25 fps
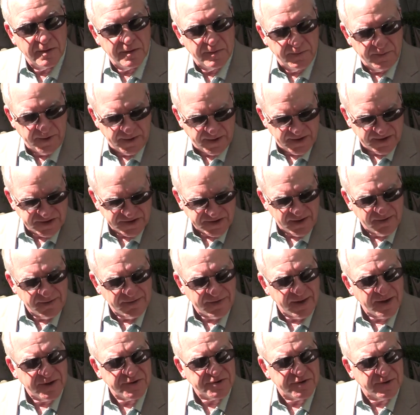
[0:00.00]
Because there
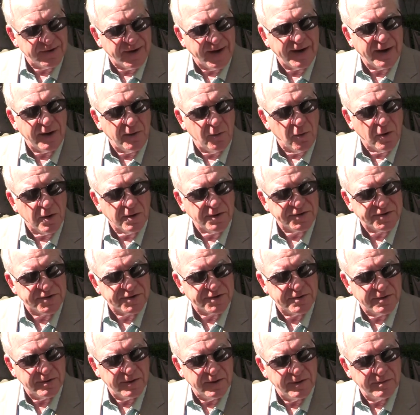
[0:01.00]
things are getting
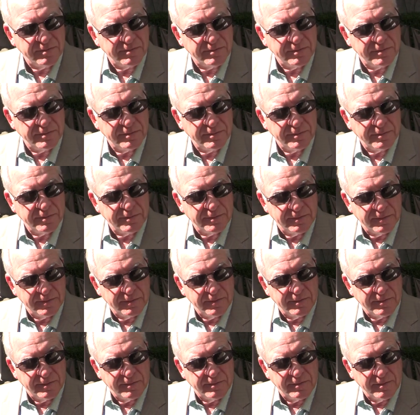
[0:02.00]
worse
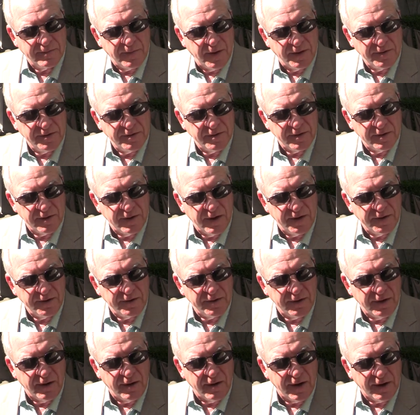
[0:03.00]

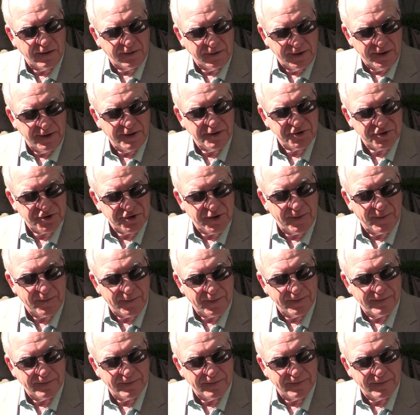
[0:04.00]
under our leadership.